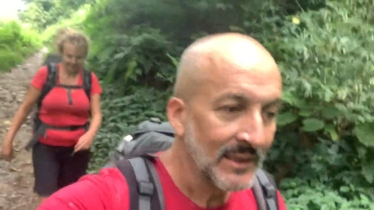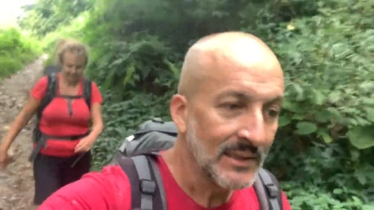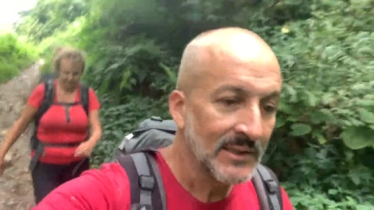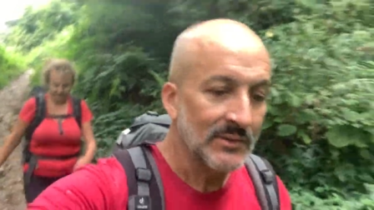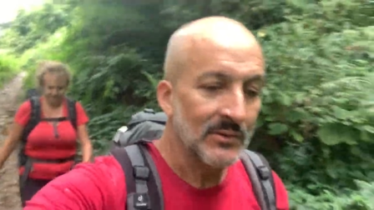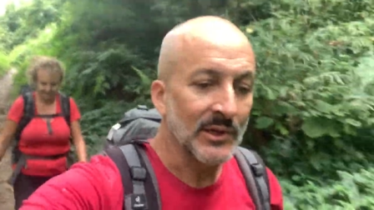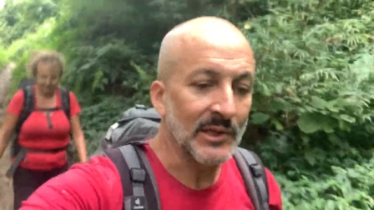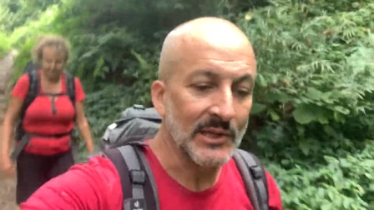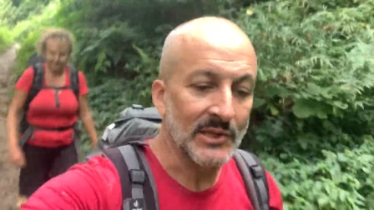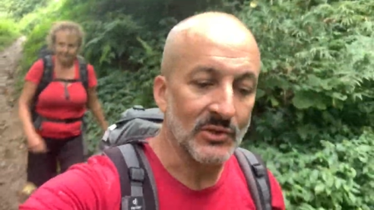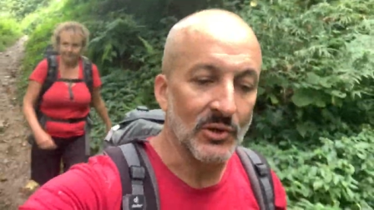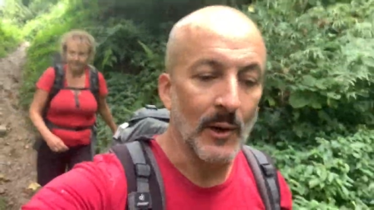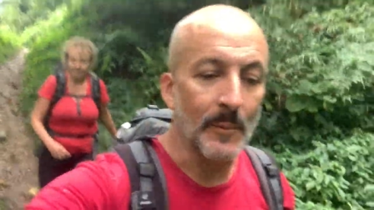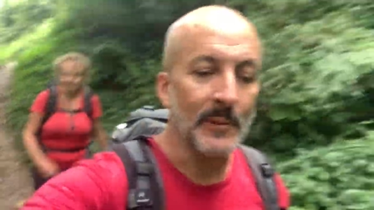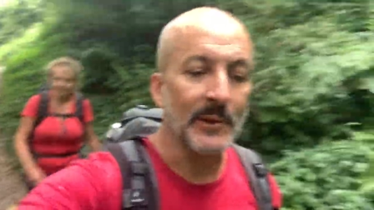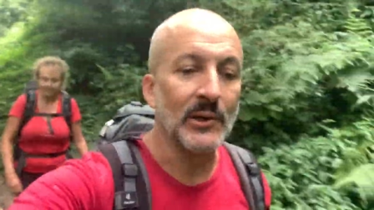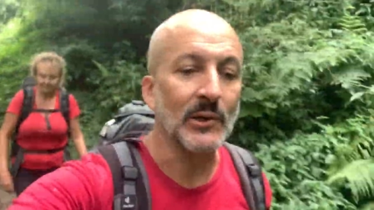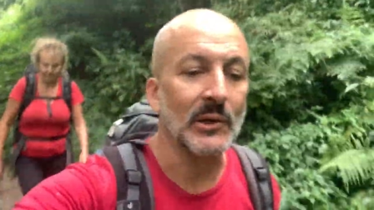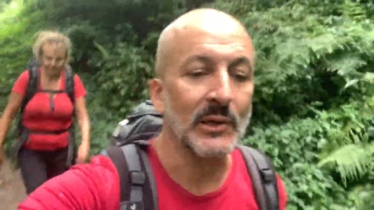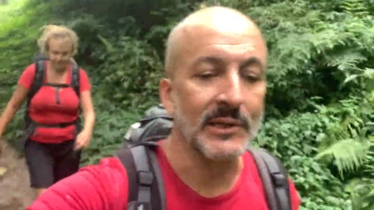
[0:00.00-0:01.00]
It's really
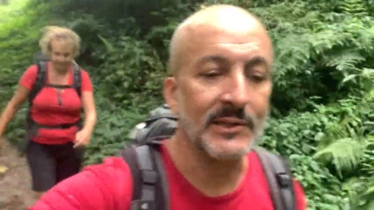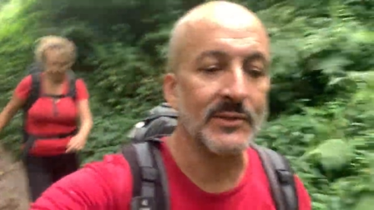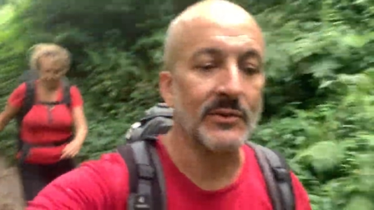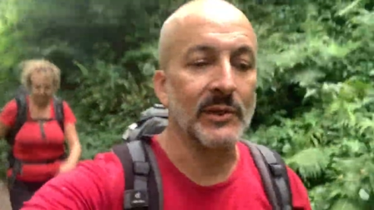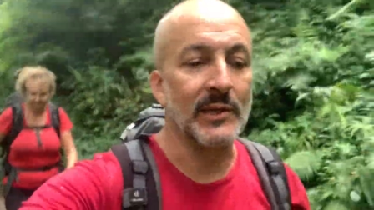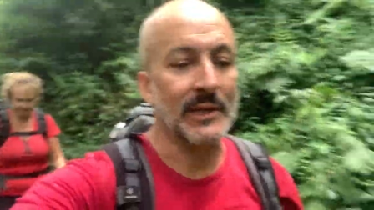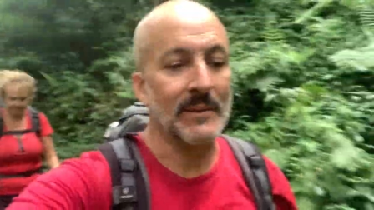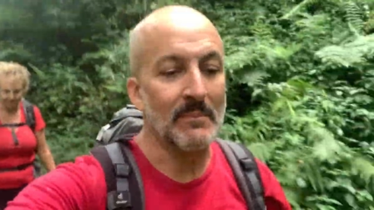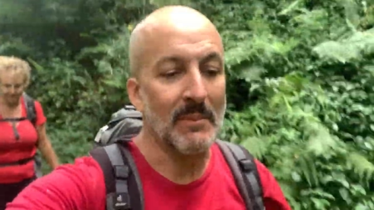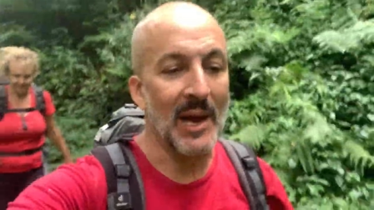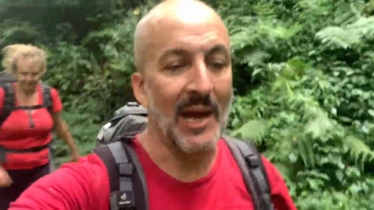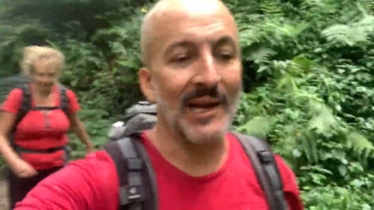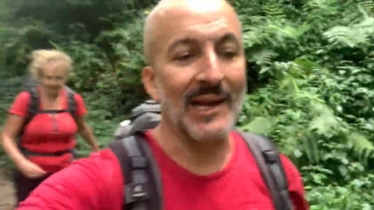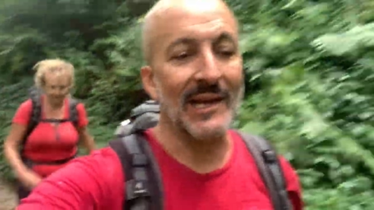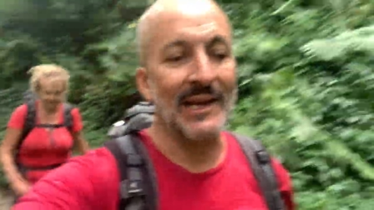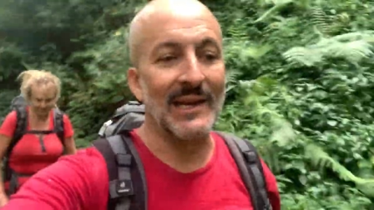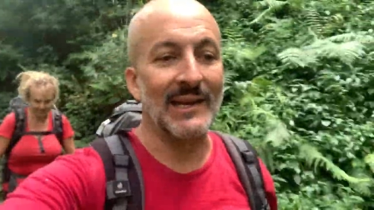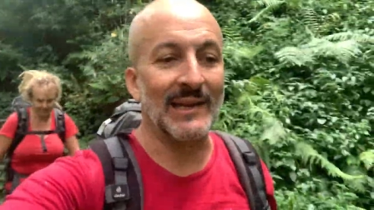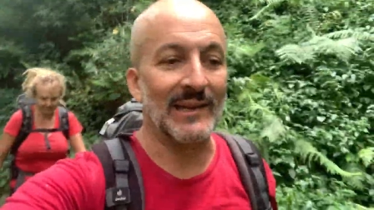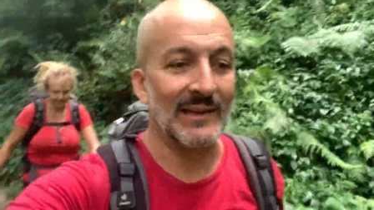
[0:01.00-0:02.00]
tropical, it's really
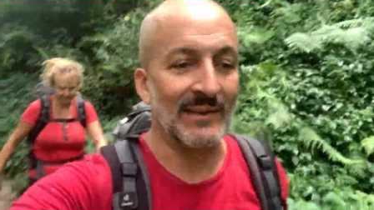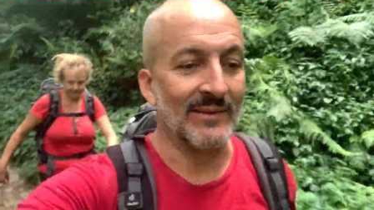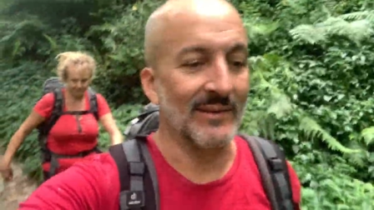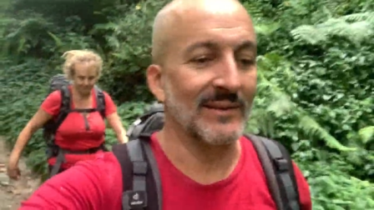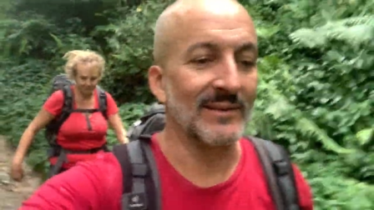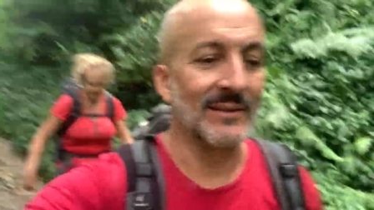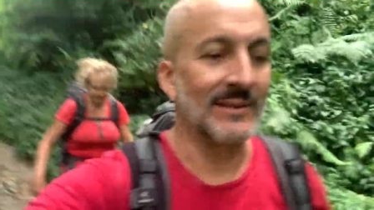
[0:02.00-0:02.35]
muggy and